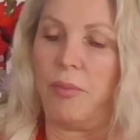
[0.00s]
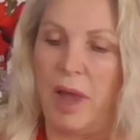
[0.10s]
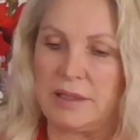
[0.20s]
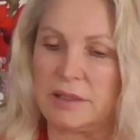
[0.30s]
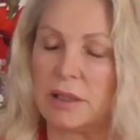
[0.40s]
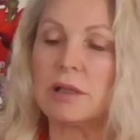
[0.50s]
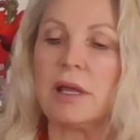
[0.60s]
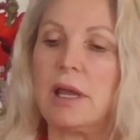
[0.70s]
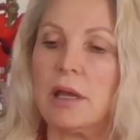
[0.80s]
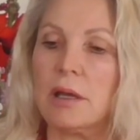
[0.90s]

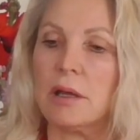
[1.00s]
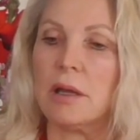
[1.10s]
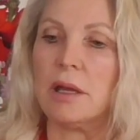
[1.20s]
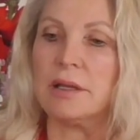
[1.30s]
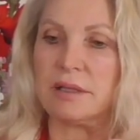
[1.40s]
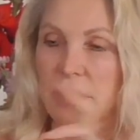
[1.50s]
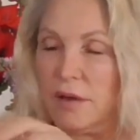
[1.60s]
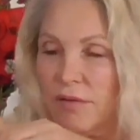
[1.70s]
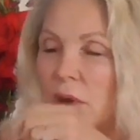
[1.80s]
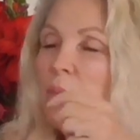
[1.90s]
Basically, it's
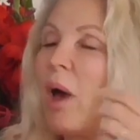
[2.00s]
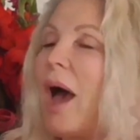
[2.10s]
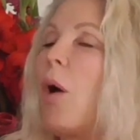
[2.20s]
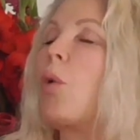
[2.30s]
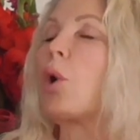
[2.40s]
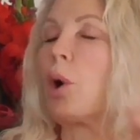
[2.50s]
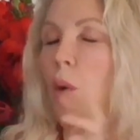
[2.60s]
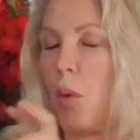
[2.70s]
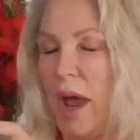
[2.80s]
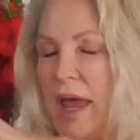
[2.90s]
giving power
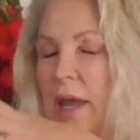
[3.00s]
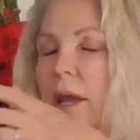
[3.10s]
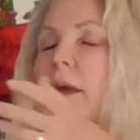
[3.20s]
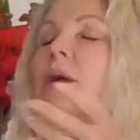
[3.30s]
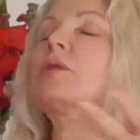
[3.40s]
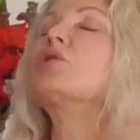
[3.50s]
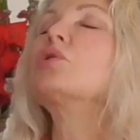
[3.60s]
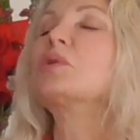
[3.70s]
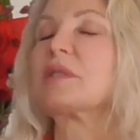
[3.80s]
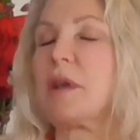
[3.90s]
away
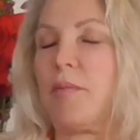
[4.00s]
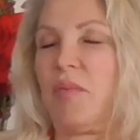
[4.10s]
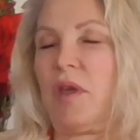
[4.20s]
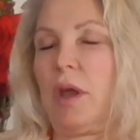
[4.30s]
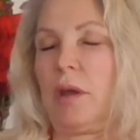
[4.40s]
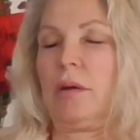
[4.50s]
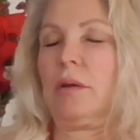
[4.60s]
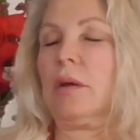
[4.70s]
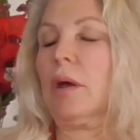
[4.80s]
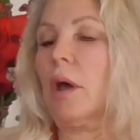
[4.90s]
to something.
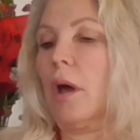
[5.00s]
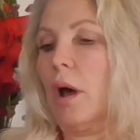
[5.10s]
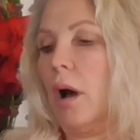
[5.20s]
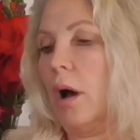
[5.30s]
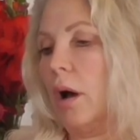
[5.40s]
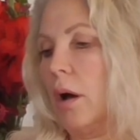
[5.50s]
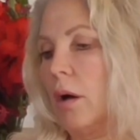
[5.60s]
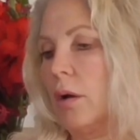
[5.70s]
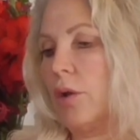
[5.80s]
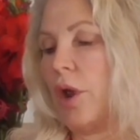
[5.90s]

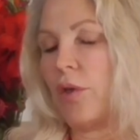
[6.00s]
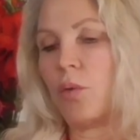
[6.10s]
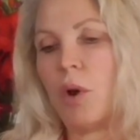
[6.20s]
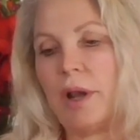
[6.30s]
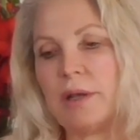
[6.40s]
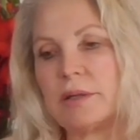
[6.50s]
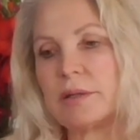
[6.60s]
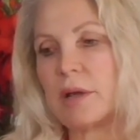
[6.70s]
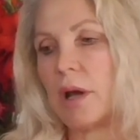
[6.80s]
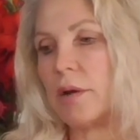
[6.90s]
Another one
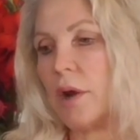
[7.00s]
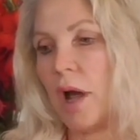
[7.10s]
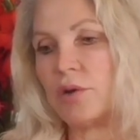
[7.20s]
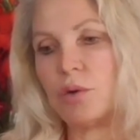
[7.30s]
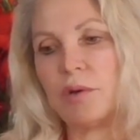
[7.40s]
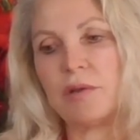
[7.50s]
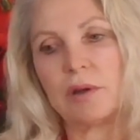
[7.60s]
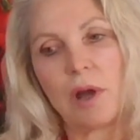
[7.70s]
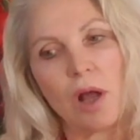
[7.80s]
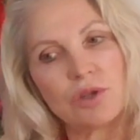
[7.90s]
is not doing
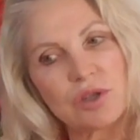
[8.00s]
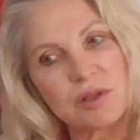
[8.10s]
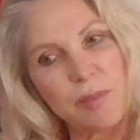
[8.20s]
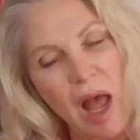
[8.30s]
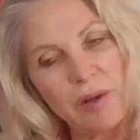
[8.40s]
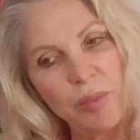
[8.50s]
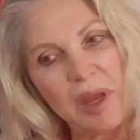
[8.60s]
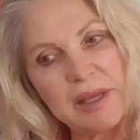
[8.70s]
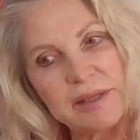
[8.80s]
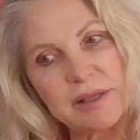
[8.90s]
the conscious mind
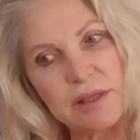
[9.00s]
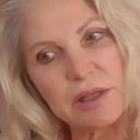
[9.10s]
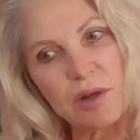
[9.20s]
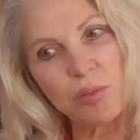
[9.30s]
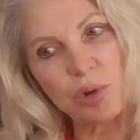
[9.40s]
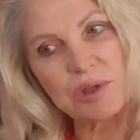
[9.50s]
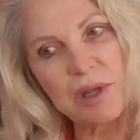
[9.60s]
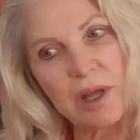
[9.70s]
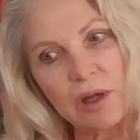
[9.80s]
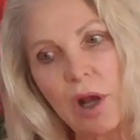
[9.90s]
piece, the 10%,
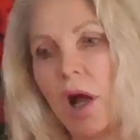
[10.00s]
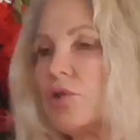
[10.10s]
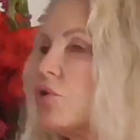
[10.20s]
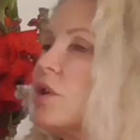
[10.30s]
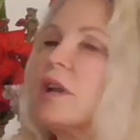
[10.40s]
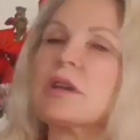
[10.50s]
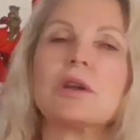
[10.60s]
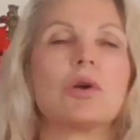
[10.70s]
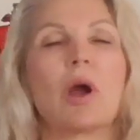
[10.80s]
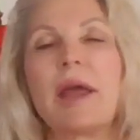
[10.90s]

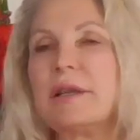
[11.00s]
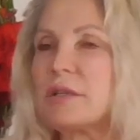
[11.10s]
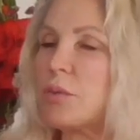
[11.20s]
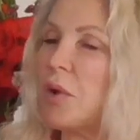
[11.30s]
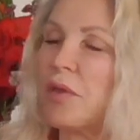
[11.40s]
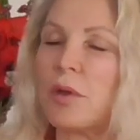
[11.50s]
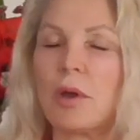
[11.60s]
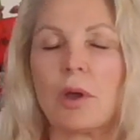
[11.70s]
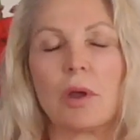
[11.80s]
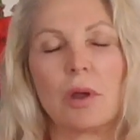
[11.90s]
contradicting grace with
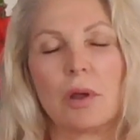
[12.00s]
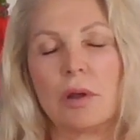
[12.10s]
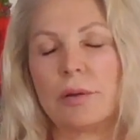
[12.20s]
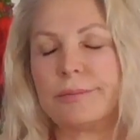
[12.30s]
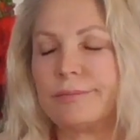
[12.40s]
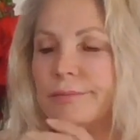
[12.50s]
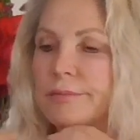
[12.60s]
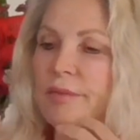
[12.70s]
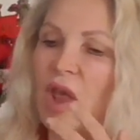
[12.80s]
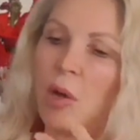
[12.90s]

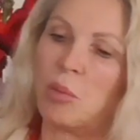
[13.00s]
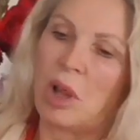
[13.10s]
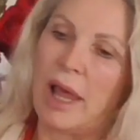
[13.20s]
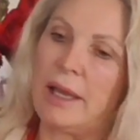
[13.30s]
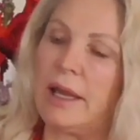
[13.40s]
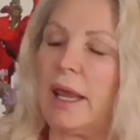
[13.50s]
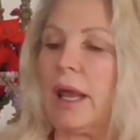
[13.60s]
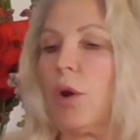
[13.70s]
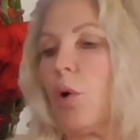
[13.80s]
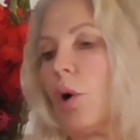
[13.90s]

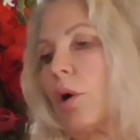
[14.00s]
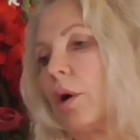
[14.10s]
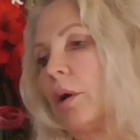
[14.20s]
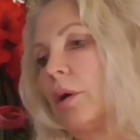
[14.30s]
complaining or